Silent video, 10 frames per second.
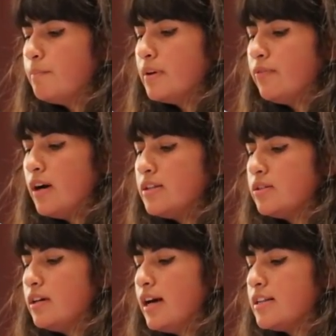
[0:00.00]
Before I
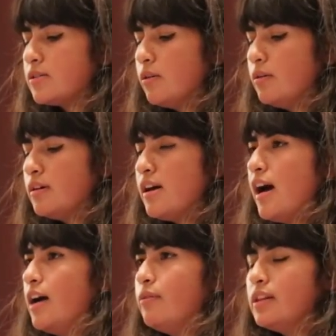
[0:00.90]
started high school,
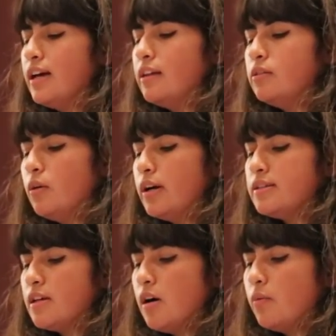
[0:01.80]
I really had no
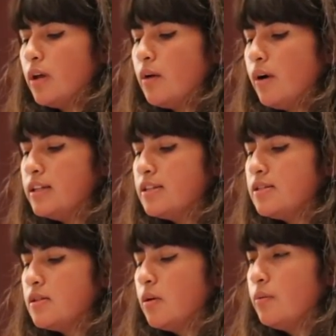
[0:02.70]
idea what I wanted
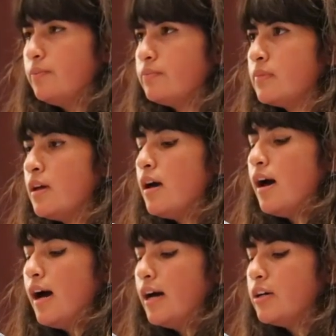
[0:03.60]
to do.
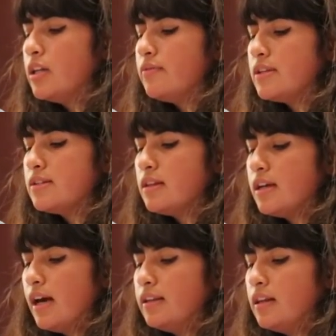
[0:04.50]
I could have
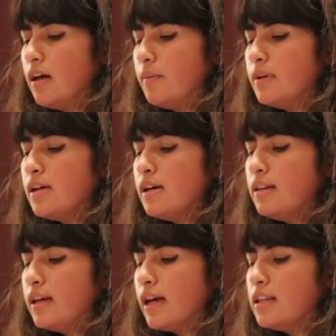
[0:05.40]
easily ended up
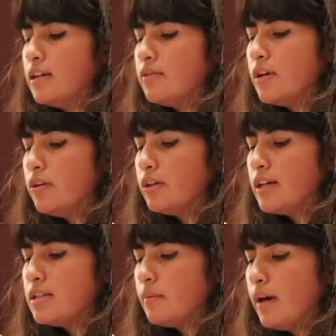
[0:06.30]
like any of the other
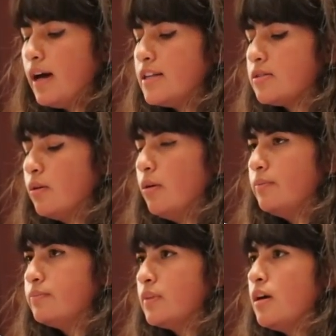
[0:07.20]
kids in my high
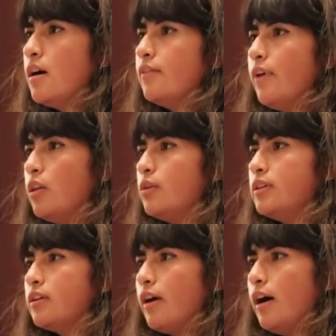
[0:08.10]
school,
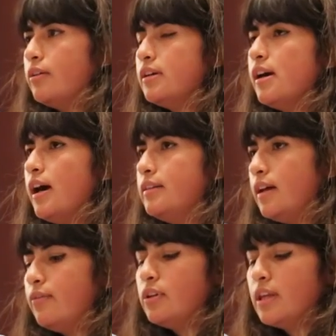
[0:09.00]
following the crowd and
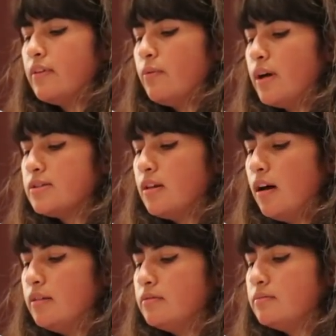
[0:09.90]
never leaving West
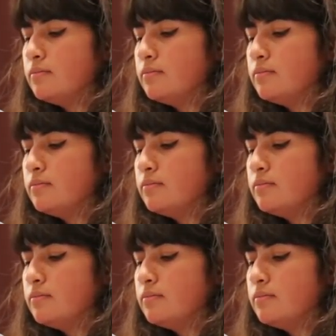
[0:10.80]
Lawn.